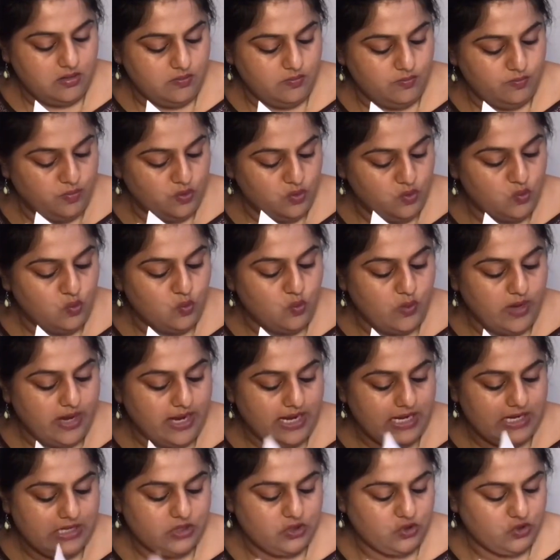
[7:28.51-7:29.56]
blue
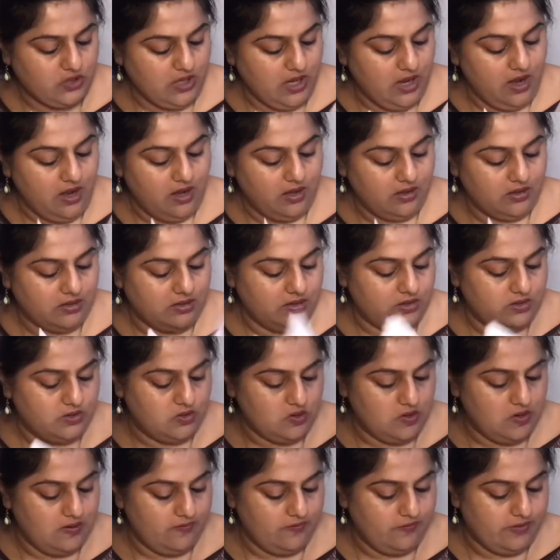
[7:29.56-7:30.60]
whale, shark,
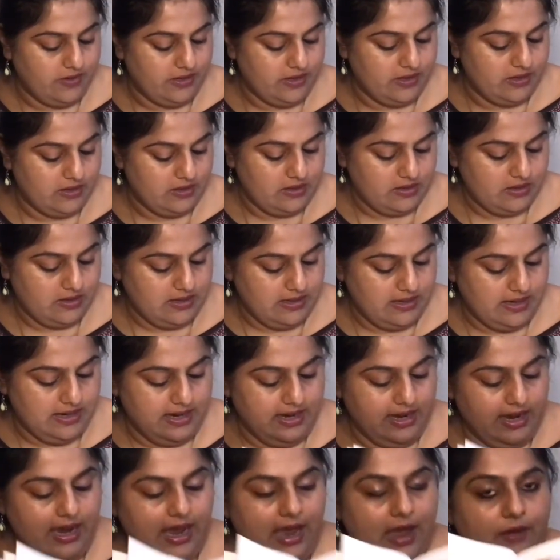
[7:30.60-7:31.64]
dolphin.
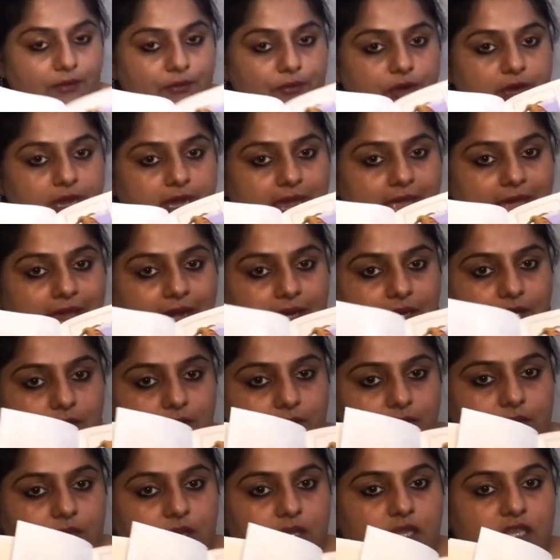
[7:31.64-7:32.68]
Every
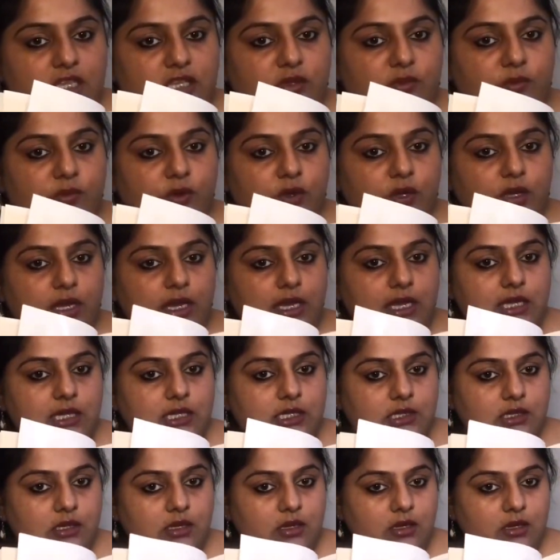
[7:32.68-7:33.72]
character in this book
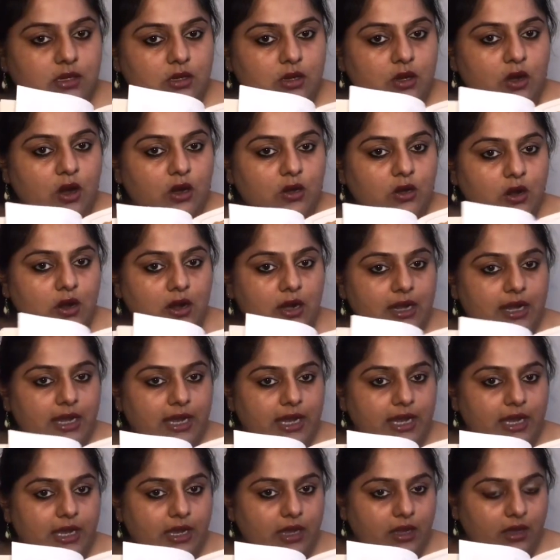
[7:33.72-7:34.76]
is not
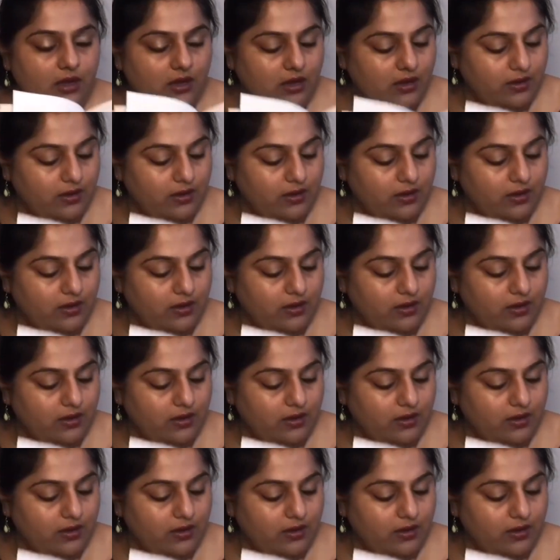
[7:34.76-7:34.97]
only